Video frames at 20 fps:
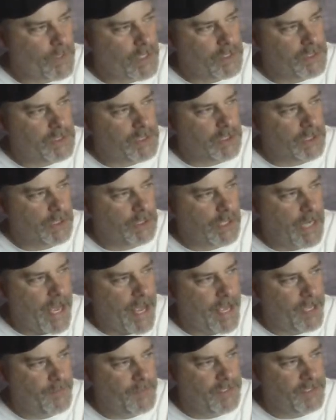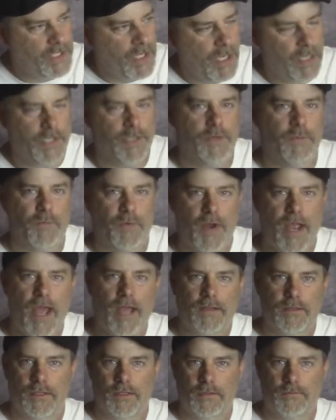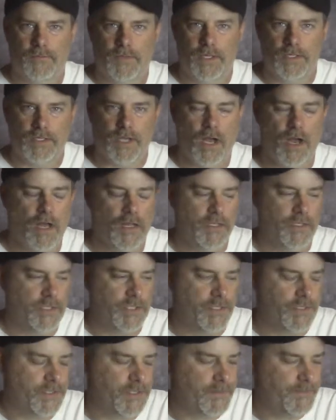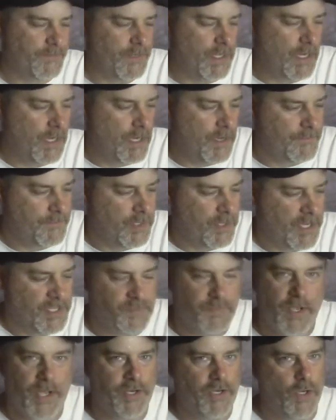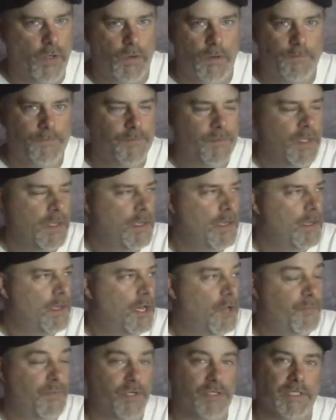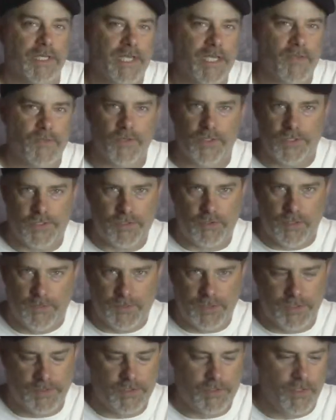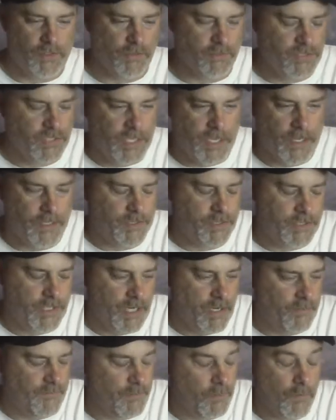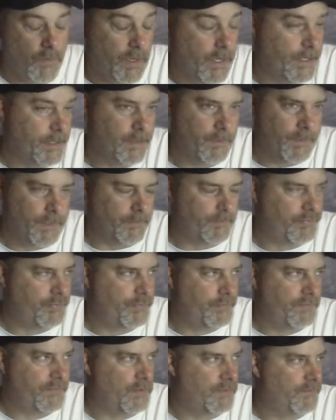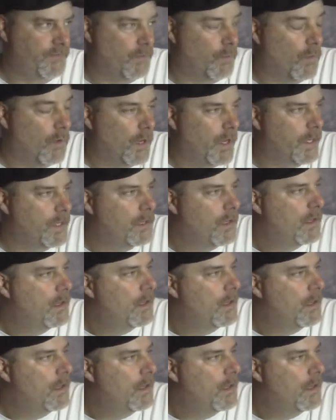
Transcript: So I had been talking to Brad, the guitologist. Um, you guys might know him. I'll put a link in the description so you can go check out his channel if you want. I mean, if you, if you want.